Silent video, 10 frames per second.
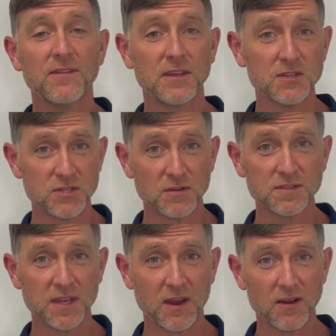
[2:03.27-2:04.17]
the insurance
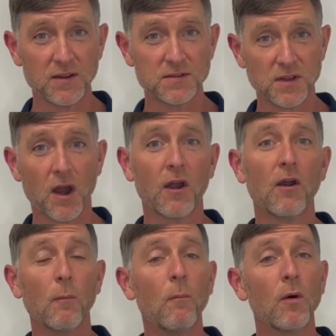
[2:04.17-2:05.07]
carriers
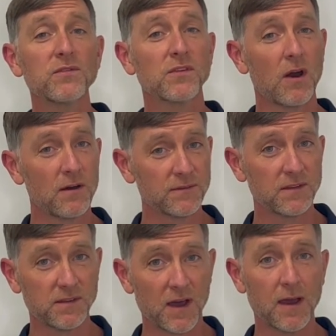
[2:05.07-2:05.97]
are most
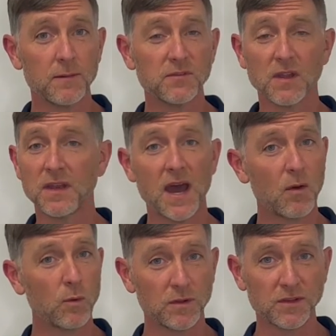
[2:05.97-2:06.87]
oftentimes
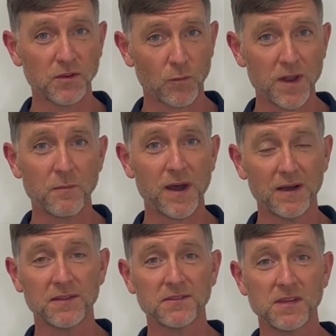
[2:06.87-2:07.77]
not willing to write a
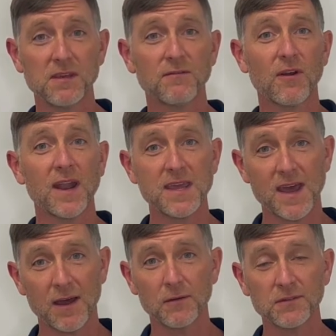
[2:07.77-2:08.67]
policy for any
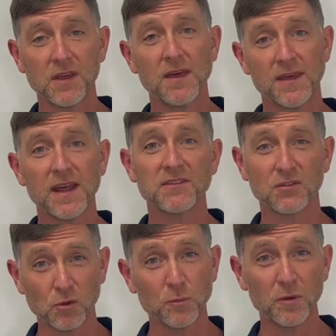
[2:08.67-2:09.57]
house that has
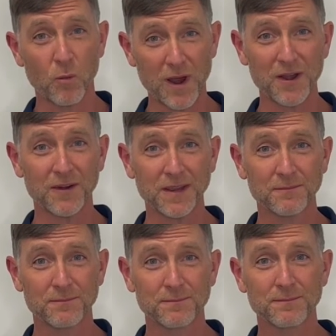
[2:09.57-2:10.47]
aluminum wiring.
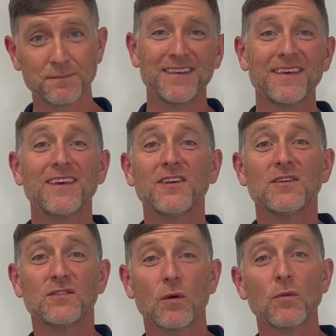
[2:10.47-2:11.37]

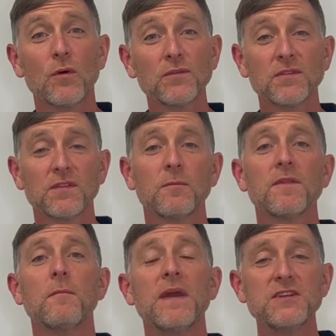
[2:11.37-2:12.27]
So those are some of
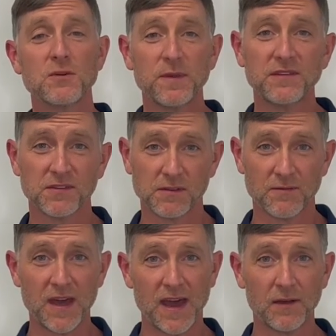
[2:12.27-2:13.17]
the major pieces of
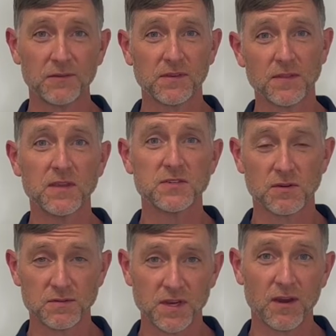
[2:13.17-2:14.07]
the house that the
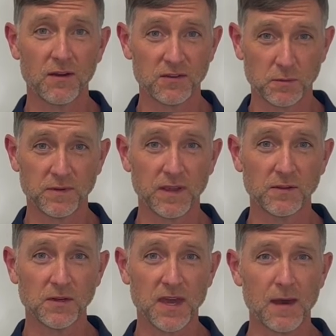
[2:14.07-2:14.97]
insurance carriers will take a
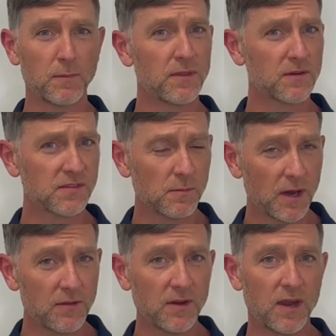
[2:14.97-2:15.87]
look at, but there are some
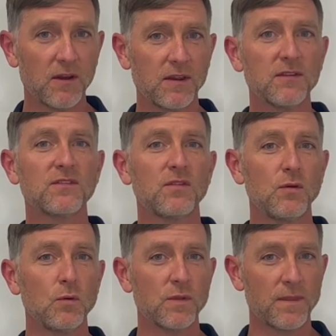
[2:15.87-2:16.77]
other areas
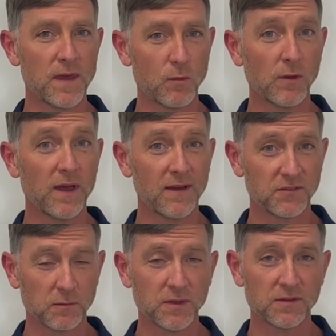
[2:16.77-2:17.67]
too that they will have
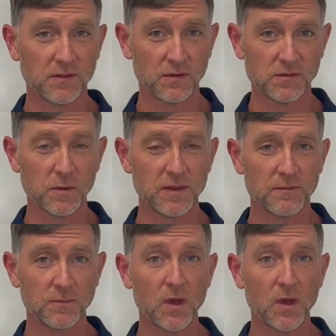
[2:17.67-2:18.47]
some concerns with.